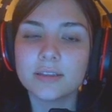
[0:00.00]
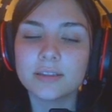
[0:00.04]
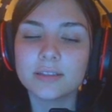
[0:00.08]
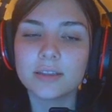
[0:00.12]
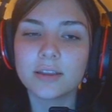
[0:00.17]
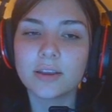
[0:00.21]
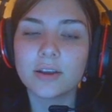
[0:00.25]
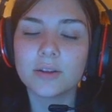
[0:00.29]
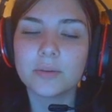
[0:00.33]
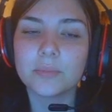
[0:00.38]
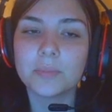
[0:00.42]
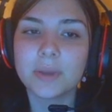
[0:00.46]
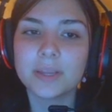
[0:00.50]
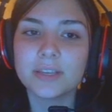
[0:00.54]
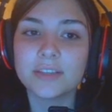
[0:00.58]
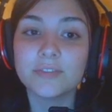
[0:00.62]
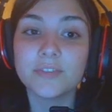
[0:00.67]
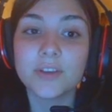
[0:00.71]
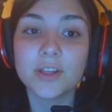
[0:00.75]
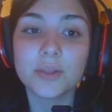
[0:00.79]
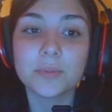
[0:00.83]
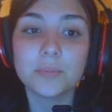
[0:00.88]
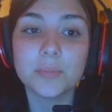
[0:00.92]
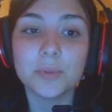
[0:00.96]
gotten my
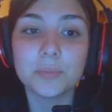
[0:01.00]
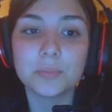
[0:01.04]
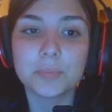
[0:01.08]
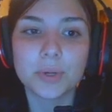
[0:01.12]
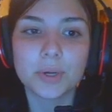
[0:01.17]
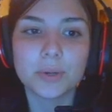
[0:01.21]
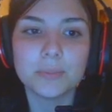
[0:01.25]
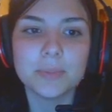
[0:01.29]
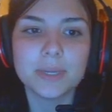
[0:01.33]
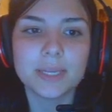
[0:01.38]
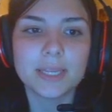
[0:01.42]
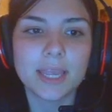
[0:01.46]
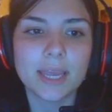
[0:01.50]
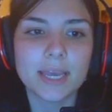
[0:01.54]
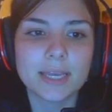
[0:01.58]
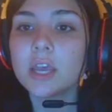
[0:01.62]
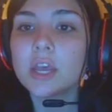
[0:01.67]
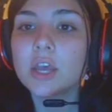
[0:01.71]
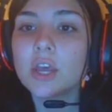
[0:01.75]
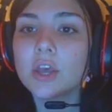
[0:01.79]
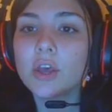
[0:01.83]
development permit yet.